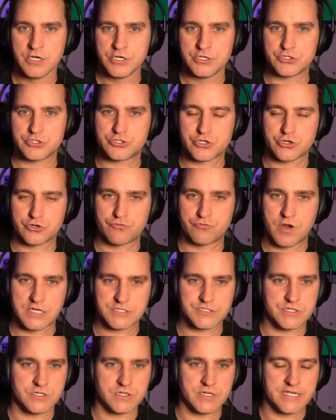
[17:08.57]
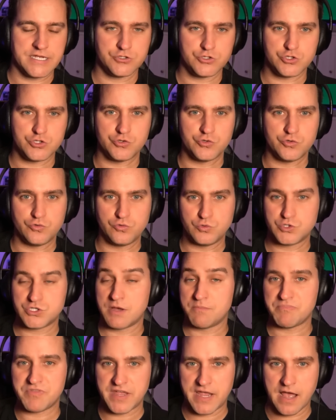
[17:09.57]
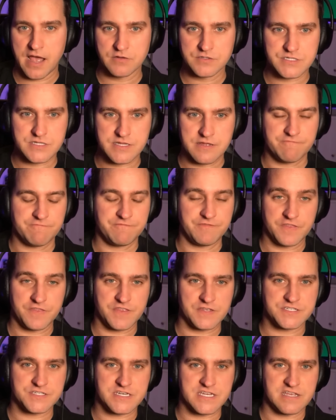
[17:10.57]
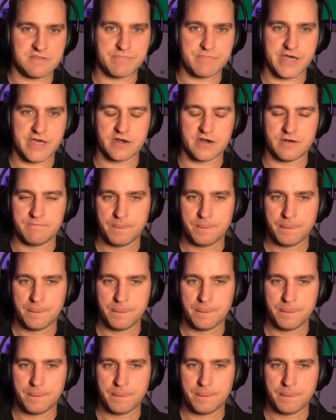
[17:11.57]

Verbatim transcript: to turn Russell into something else that fit this team better.